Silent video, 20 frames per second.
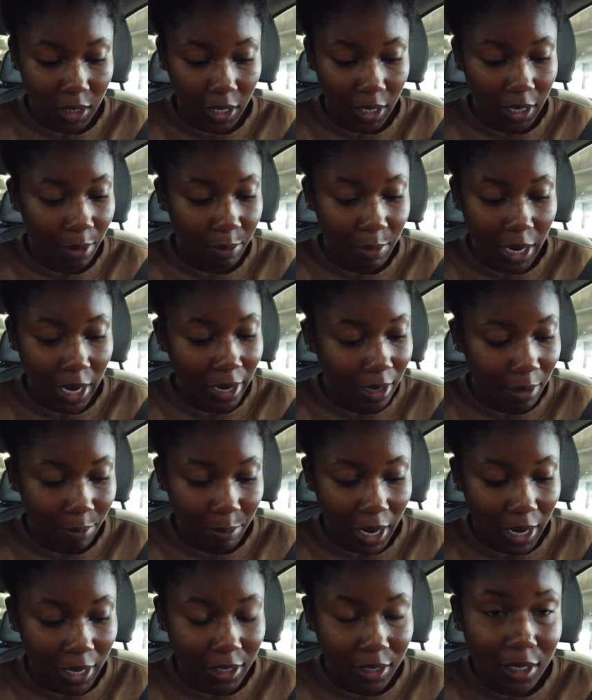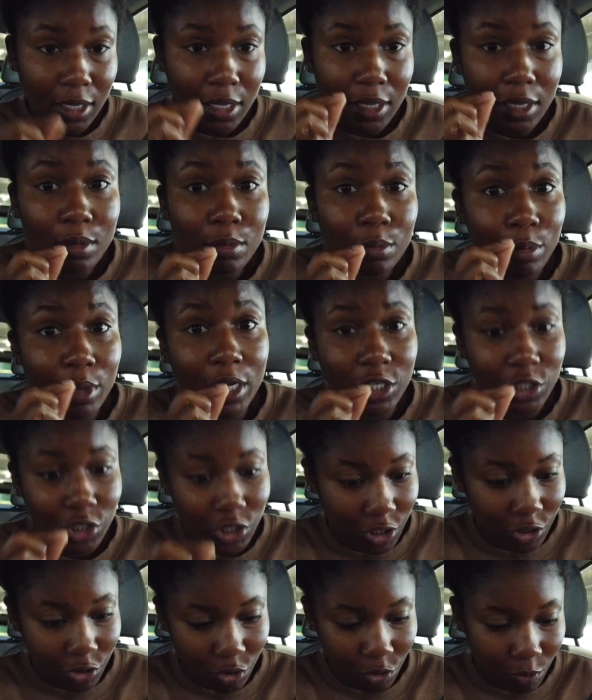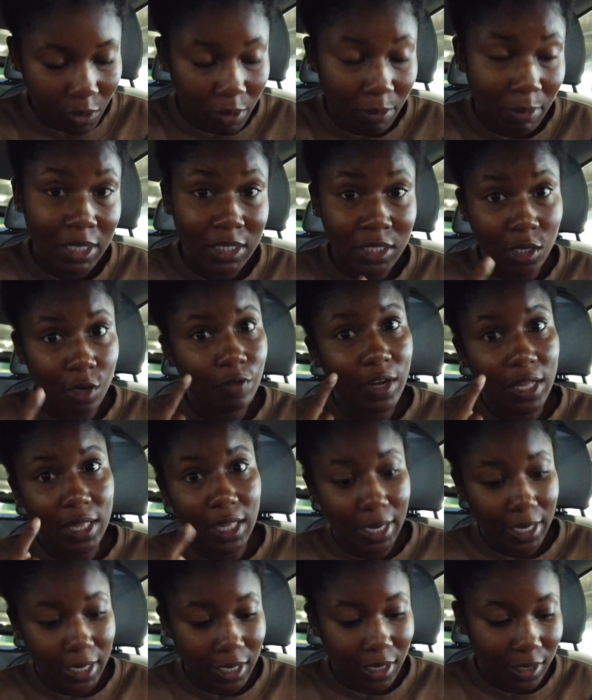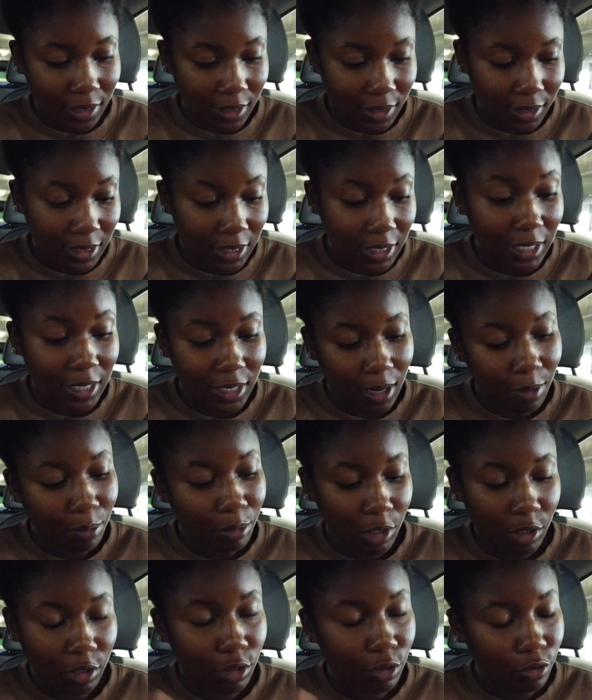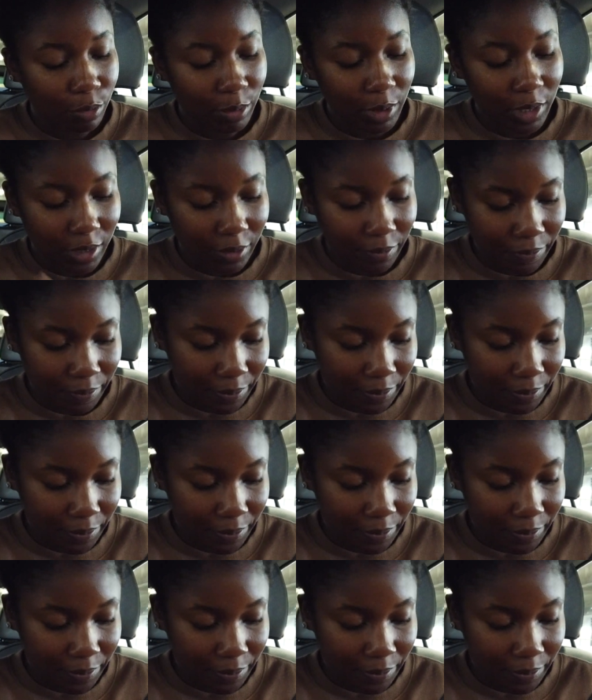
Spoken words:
Like, I'm not being gentle with myself. I like get it up there a little bit.